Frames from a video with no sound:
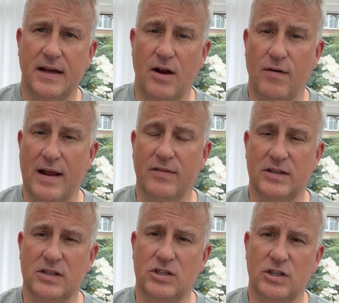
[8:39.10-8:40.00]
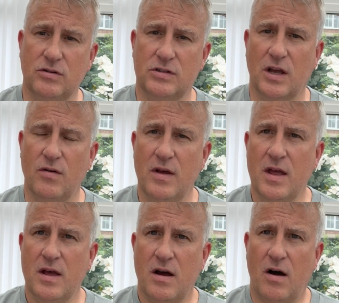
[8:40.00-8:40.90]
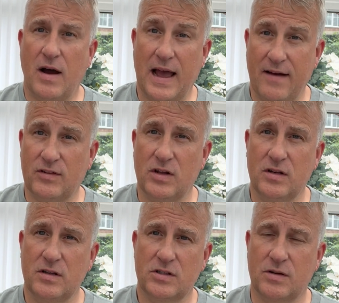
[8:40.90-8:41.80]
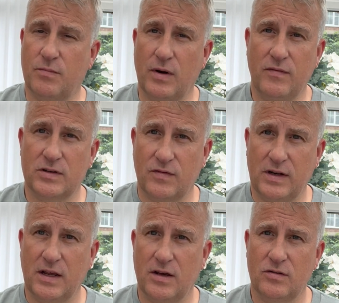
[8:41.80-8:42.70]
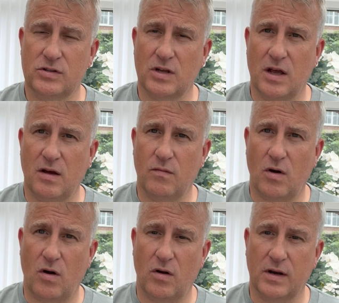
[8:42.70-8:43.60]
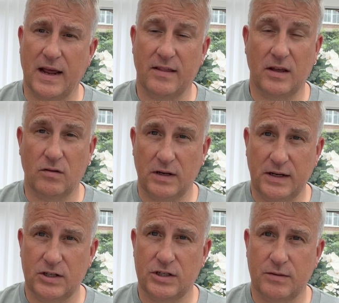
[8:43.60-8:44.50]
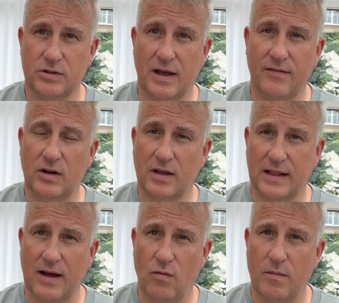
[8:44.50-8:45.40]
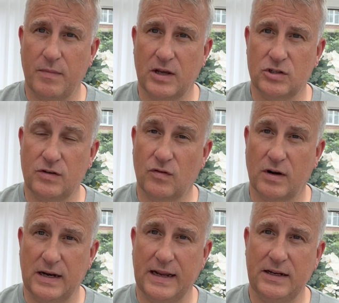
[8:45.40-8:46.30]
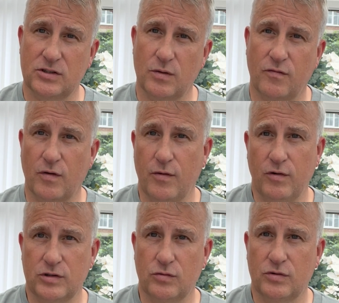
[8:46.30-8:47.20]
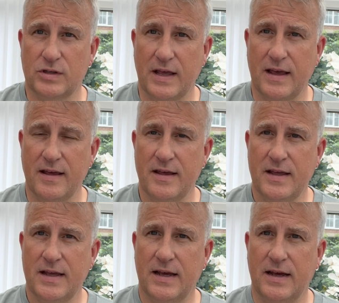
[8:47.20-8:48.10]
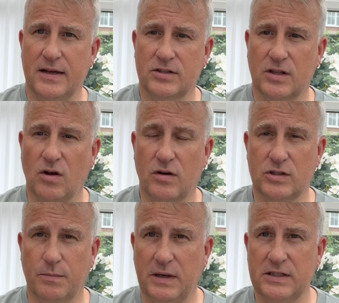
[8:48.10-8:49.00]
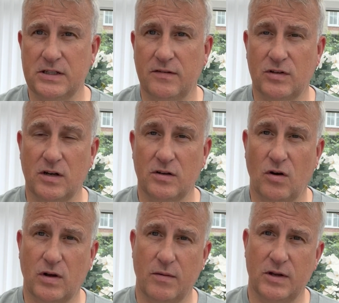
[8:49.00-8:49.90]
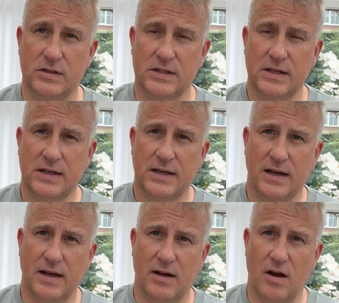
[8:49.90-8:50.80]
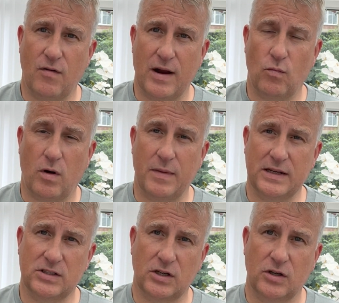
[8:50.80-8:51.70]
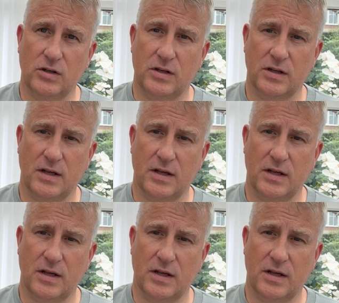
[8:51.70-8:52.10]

around this issue. So I have done some previous videos on ethical leadership, so have a look at that one because you've got a link to a free resource there. So the College of Policing have done a document around what makes a good